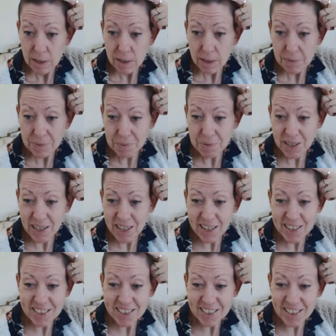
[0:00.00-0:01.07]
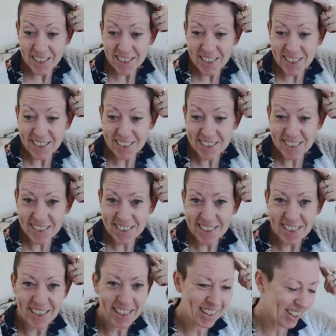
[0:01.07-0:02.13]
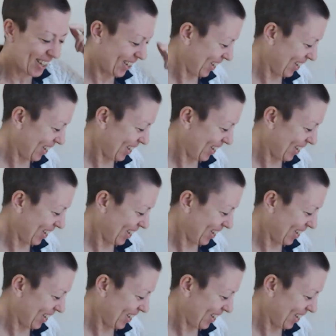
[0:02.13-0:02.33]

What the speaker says: Love the bags. Yeah, they're lush, aren't they?